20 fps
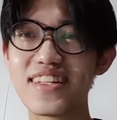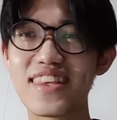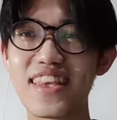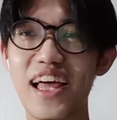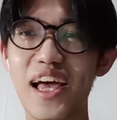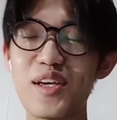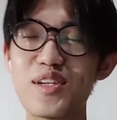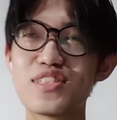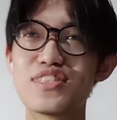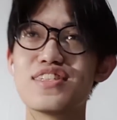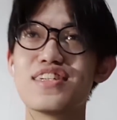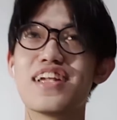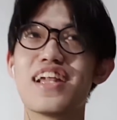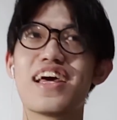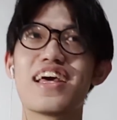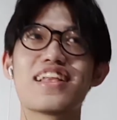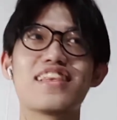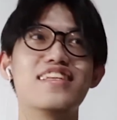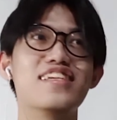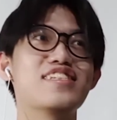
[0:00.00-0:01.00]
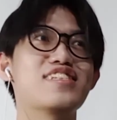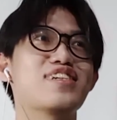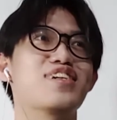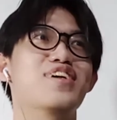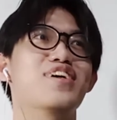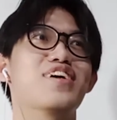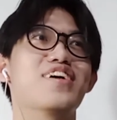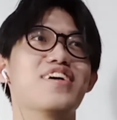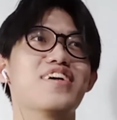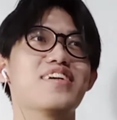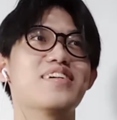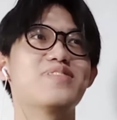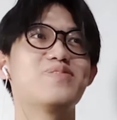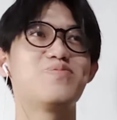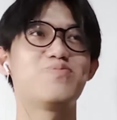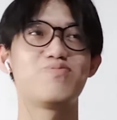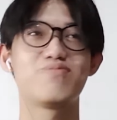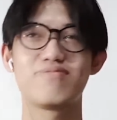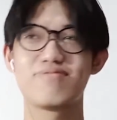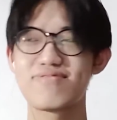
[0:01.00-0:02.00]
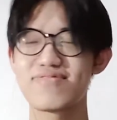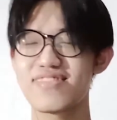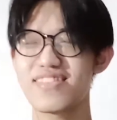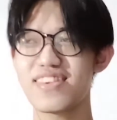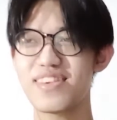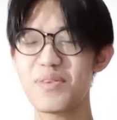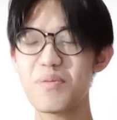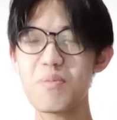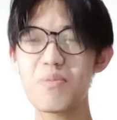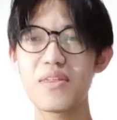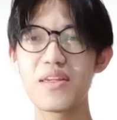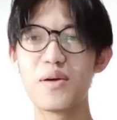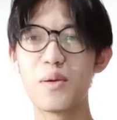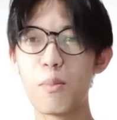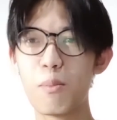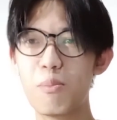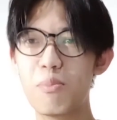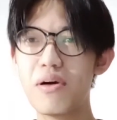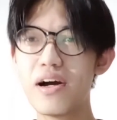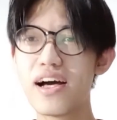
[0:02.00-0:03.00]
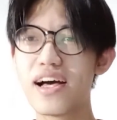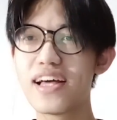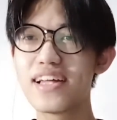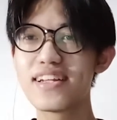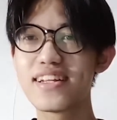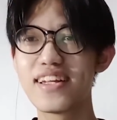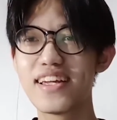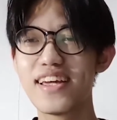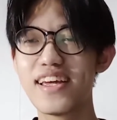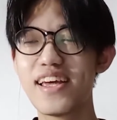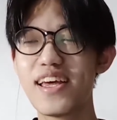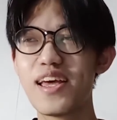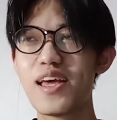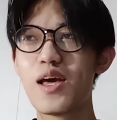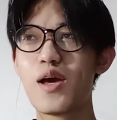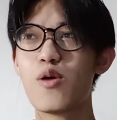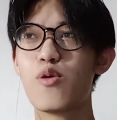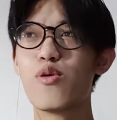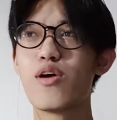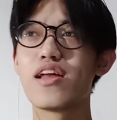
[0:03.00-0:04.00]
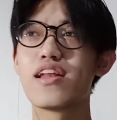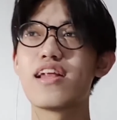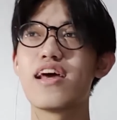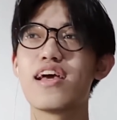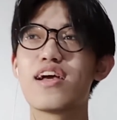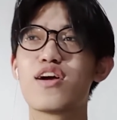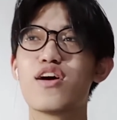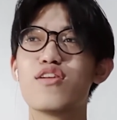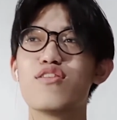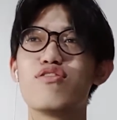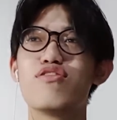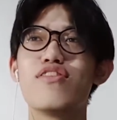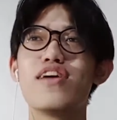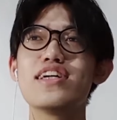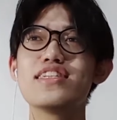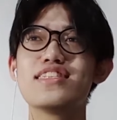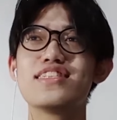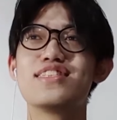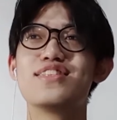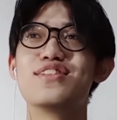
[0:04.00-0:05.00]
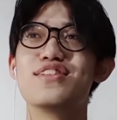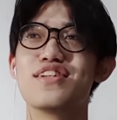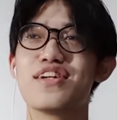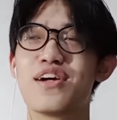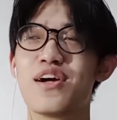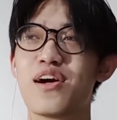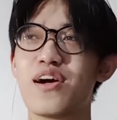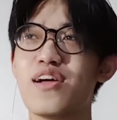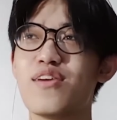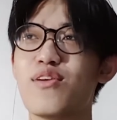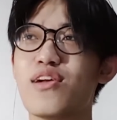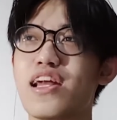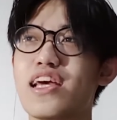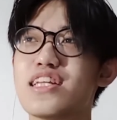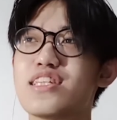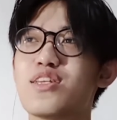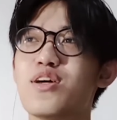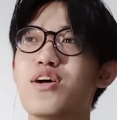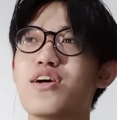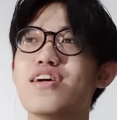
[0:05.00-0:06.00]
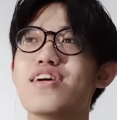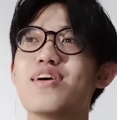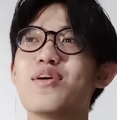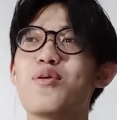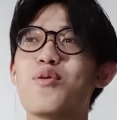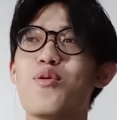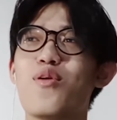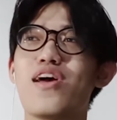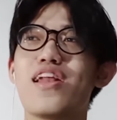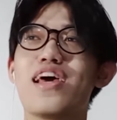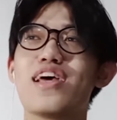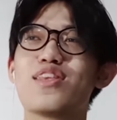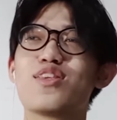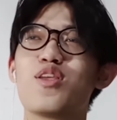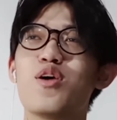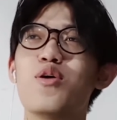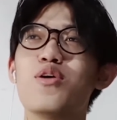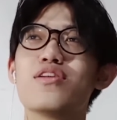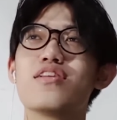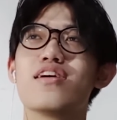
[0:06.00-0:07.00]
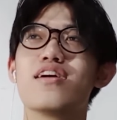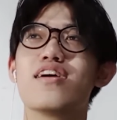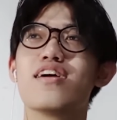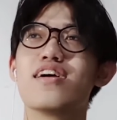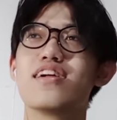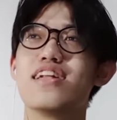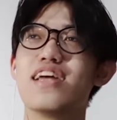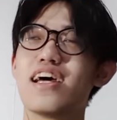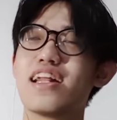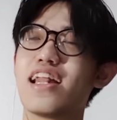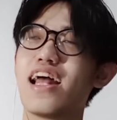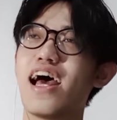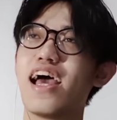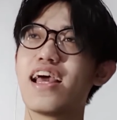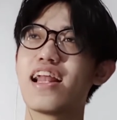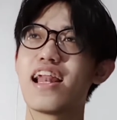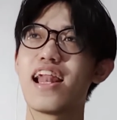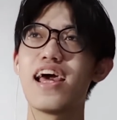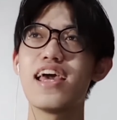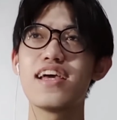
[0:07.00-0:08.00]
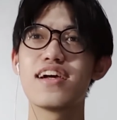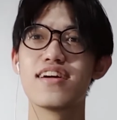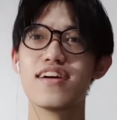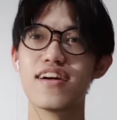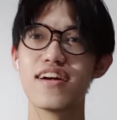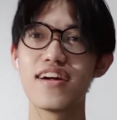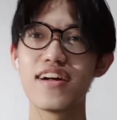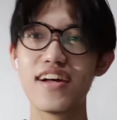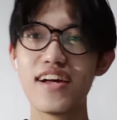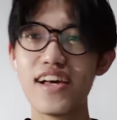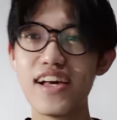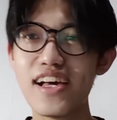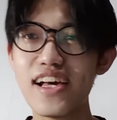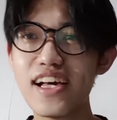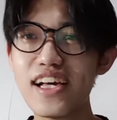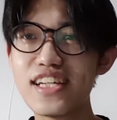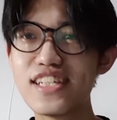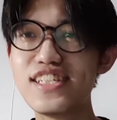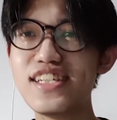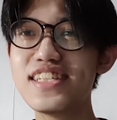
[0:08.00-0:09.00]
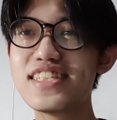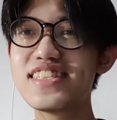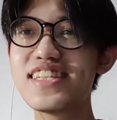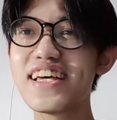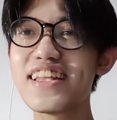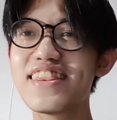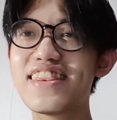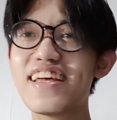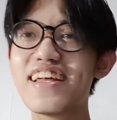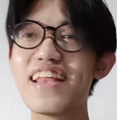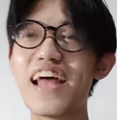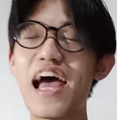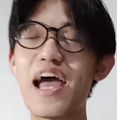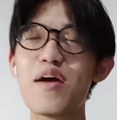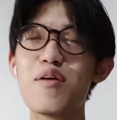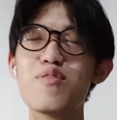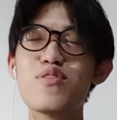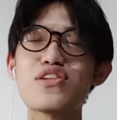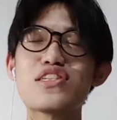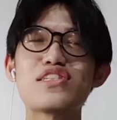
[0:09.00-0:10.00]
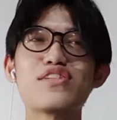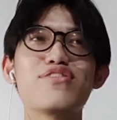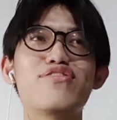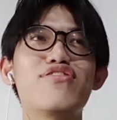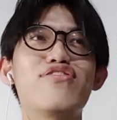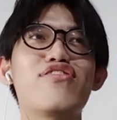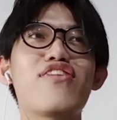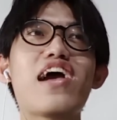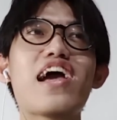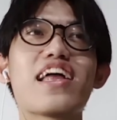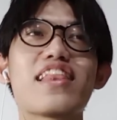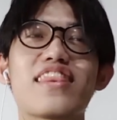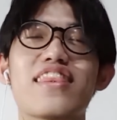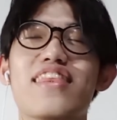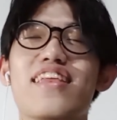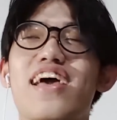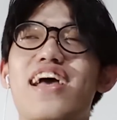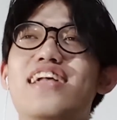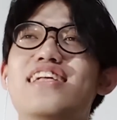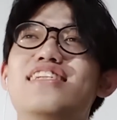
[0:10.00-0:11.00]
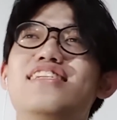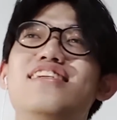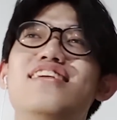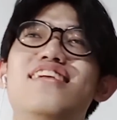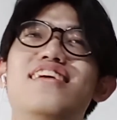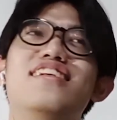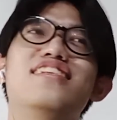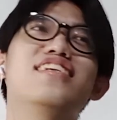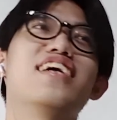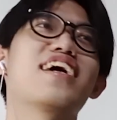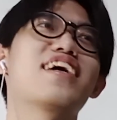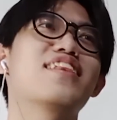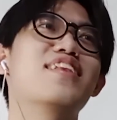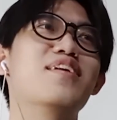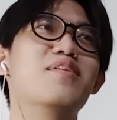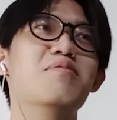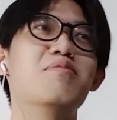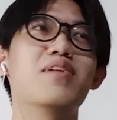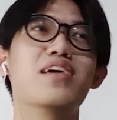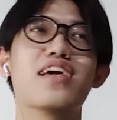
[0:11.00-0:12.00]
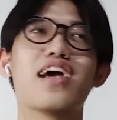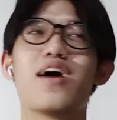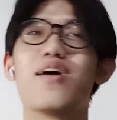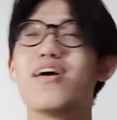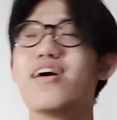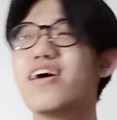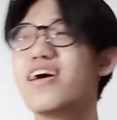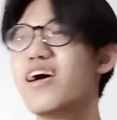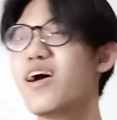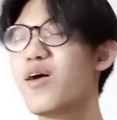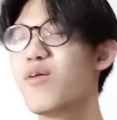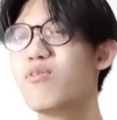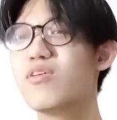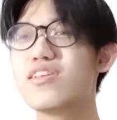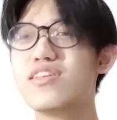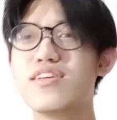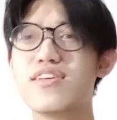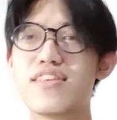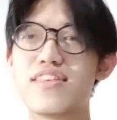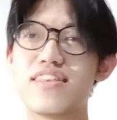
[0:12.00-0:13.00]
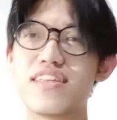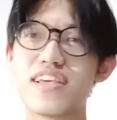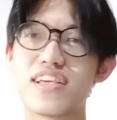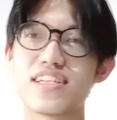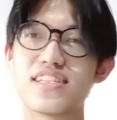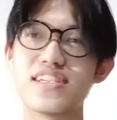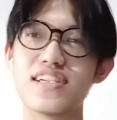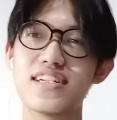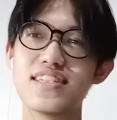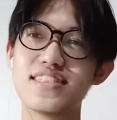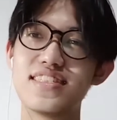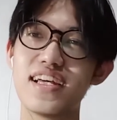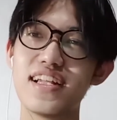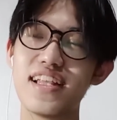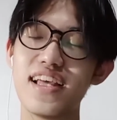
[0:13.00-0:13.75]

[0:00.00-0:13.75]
I used to like this girl. But When I confessed to the girl, when I told her that I like her, she said that I was fat and she rejected me. Huh? What do you think, Shaz?